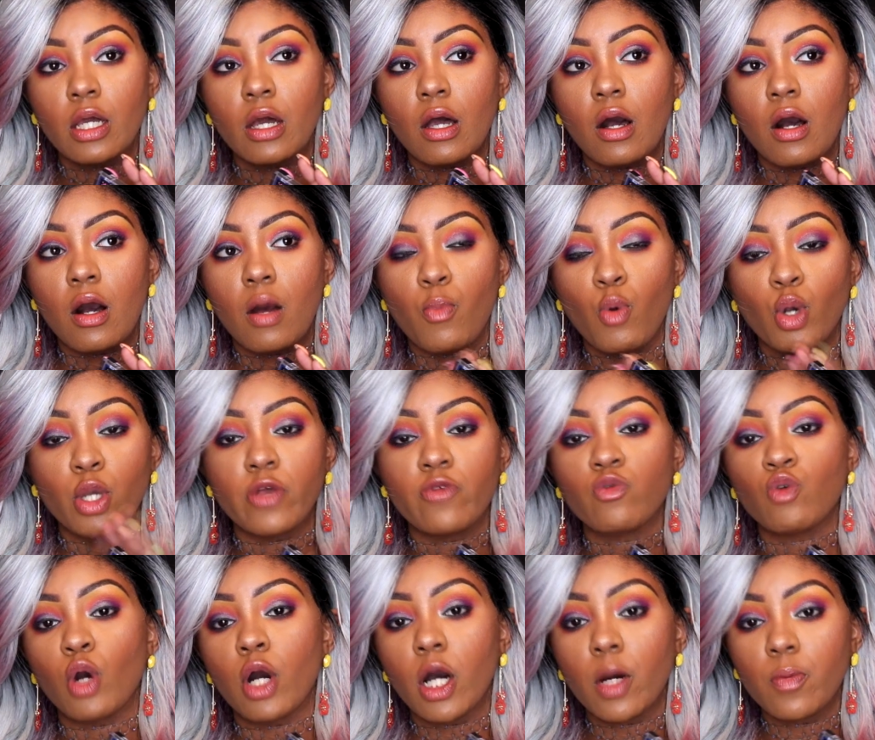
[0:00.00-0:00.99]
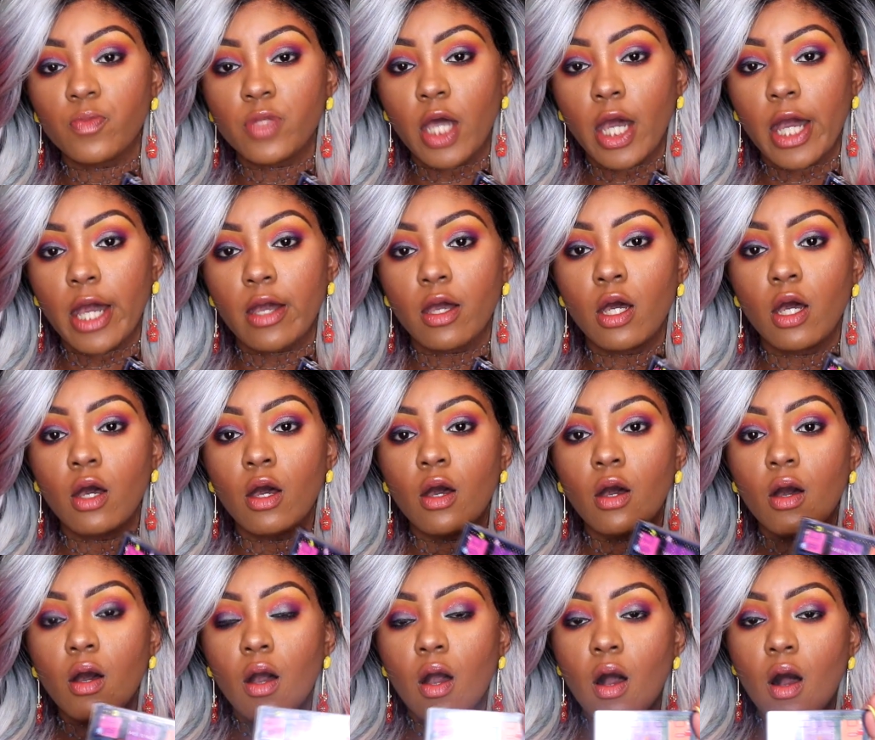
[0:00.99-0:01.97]
I'll give you an update
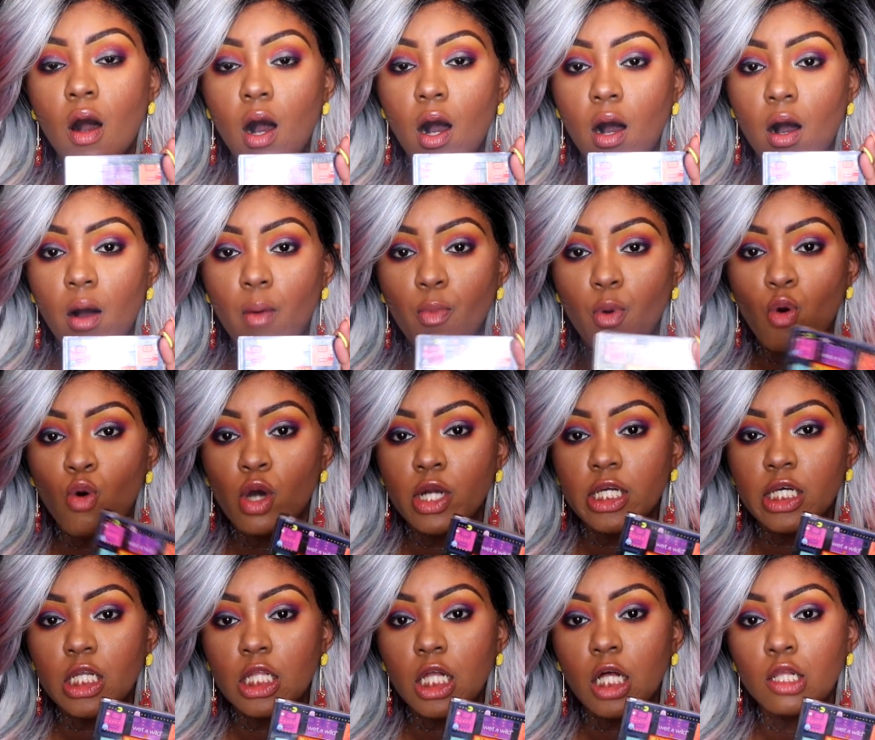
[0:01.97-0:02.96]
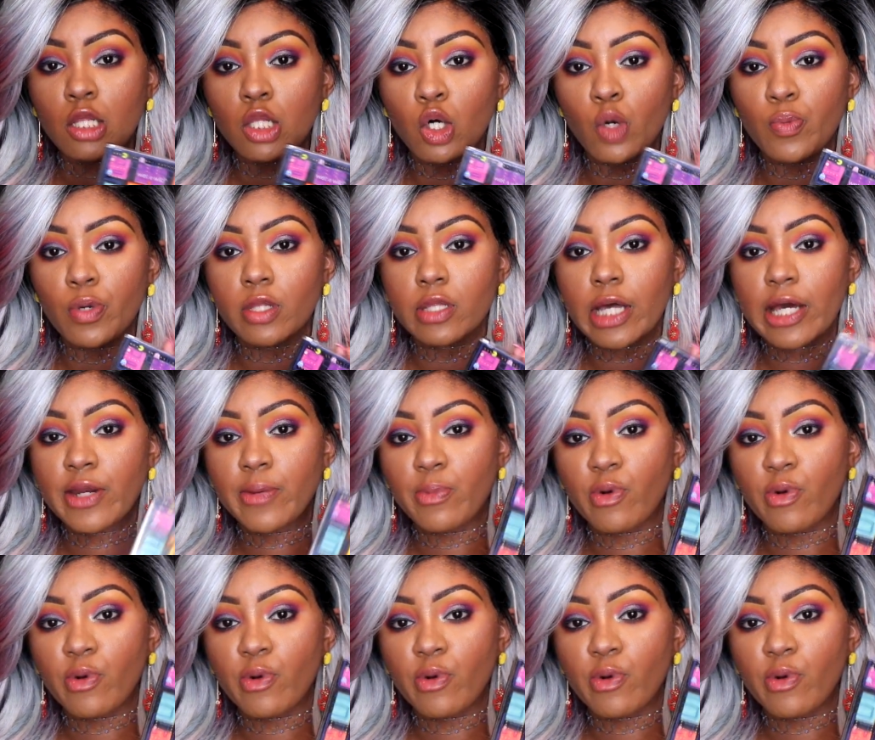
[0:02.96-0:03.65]
on it a little bit later,